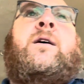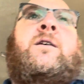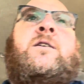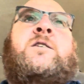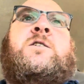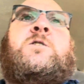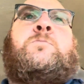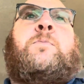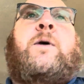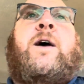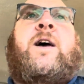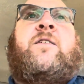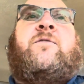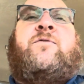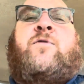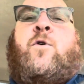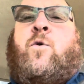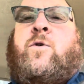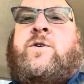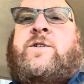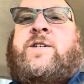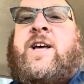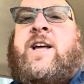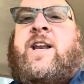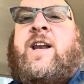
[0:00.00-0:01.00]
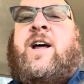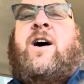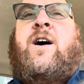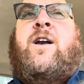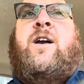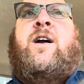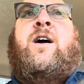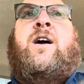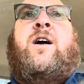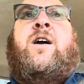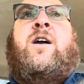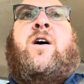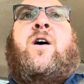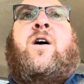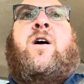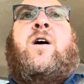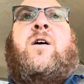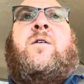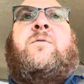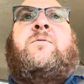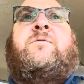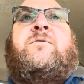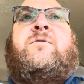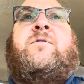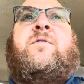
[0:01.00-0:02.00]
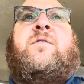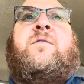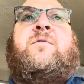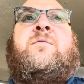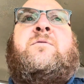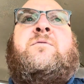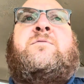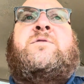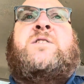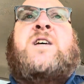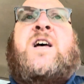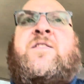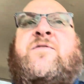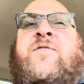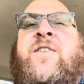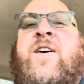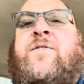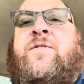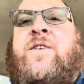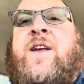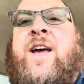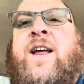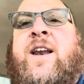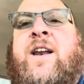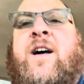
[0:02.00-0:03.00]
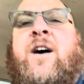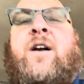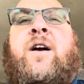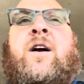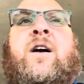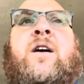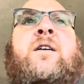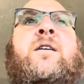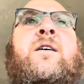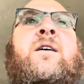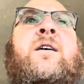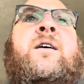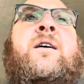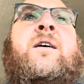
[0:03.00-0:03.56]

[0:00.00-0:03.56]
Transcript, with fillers: spent 1400 or say 1500